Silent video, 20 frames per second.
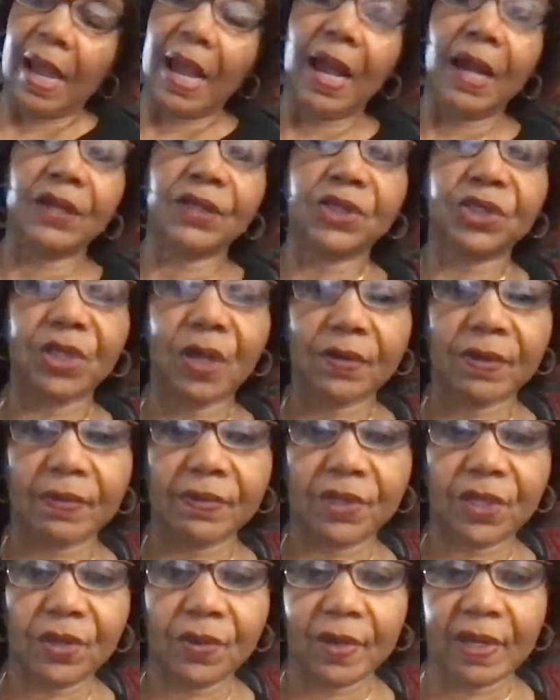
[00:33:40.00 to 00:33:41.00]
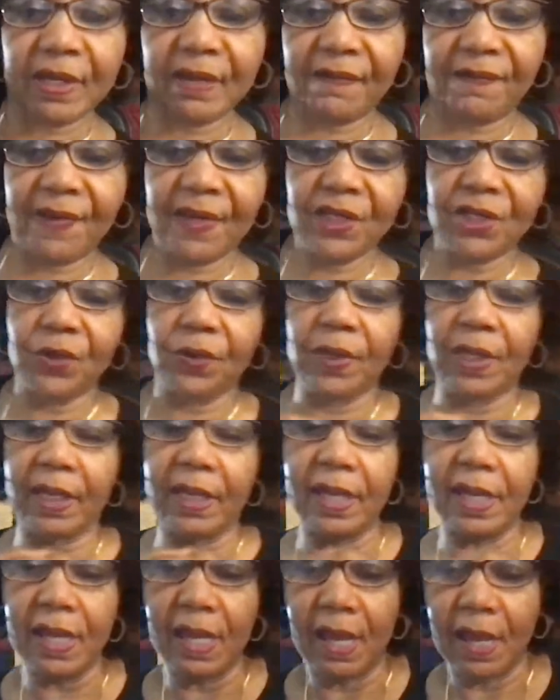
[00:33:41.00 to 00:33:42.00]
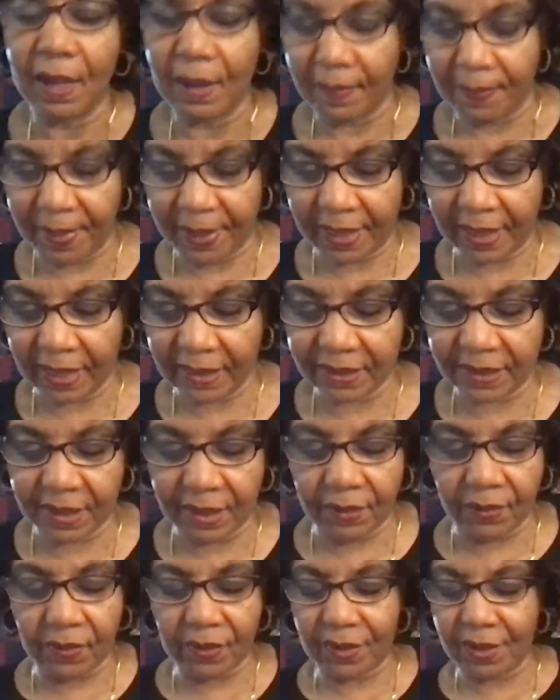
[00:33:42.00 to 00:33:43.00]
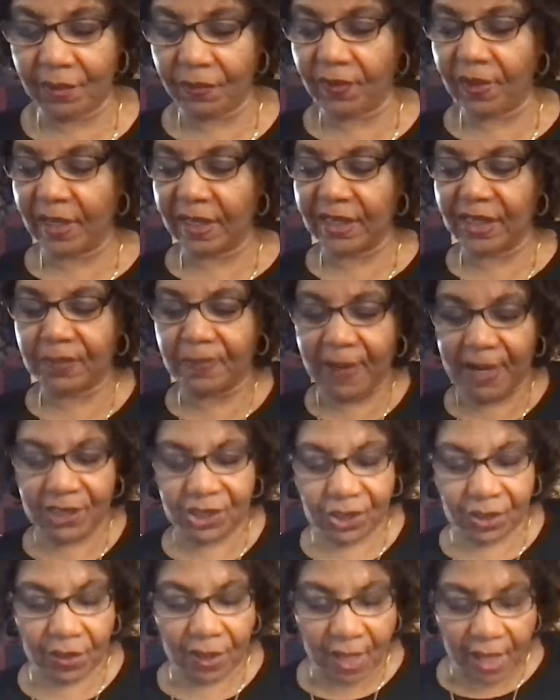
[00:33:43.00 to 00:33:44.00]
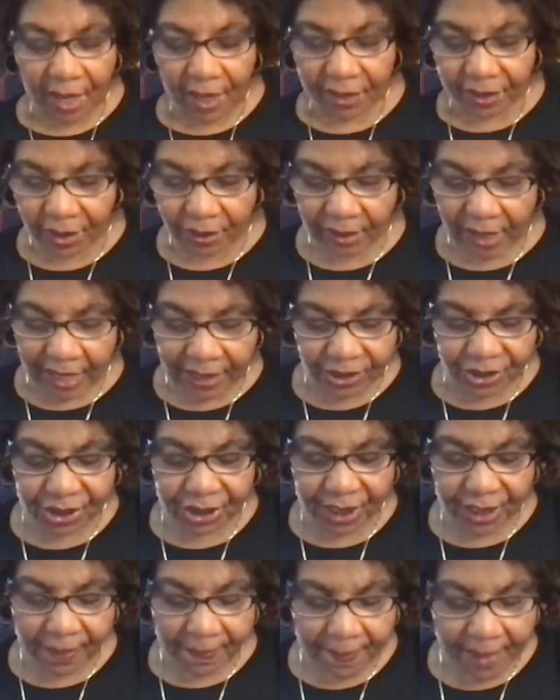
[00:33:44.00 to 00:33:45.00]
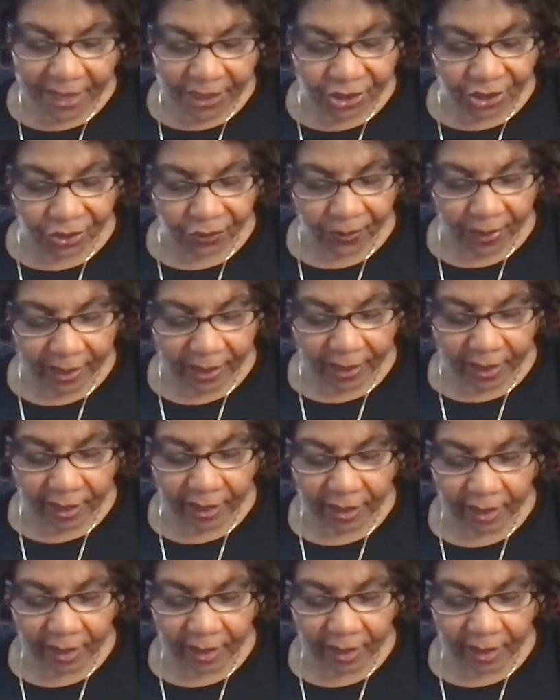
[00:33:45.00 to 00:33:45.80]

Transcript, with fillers: I'll show them to you individually because they're really special. They're like geometric